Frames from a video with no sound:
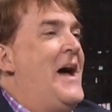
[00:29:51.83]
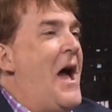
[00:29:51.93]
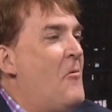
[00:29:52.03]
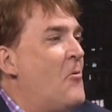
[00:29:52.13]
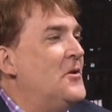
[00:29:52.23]

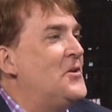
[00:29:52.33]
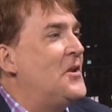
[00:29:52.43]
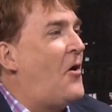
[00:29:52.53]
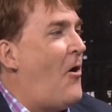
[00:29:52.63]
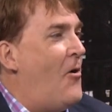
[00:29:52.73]
I worked
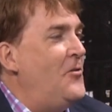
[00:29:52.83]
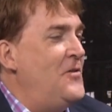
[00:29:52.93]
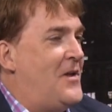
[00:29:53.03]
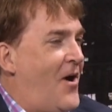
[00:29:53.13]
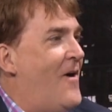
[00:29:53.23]
at
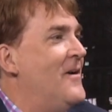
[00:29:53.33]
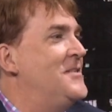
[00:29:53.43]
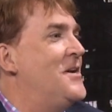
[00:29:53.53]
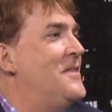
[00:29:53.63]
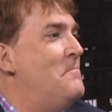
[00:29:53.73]
Carlton
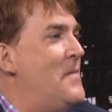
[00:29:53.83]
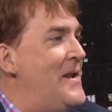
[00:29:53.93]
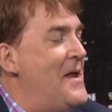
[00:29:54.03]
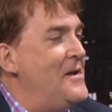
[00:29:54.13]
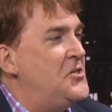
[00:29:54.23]
Cards on the
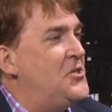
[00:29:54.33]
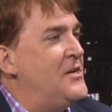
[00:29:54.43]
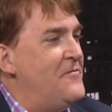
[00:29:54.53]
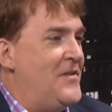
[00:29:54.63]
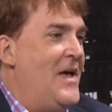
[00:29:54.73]
midnight
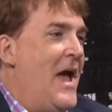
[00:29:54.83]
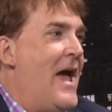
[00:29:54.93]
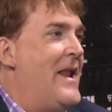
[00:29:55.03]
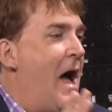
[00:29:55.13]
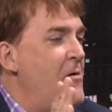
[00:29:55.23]
shift,
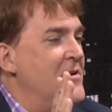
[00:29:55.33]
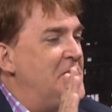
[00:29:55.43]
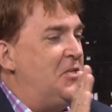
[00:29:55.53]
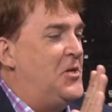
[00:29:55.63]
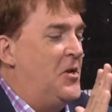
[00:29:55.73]
I
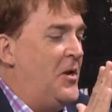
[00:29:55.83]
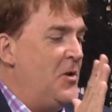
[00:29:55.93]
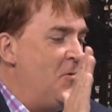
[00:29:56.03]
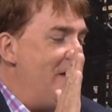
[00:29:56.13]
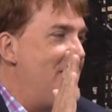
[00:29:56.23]
was
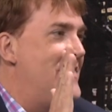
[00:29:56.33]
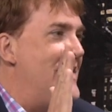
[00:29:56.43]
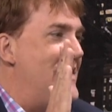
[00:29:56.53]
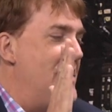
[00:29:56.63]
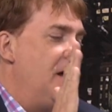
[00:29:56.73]
gluing
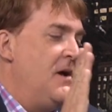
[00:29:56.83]
the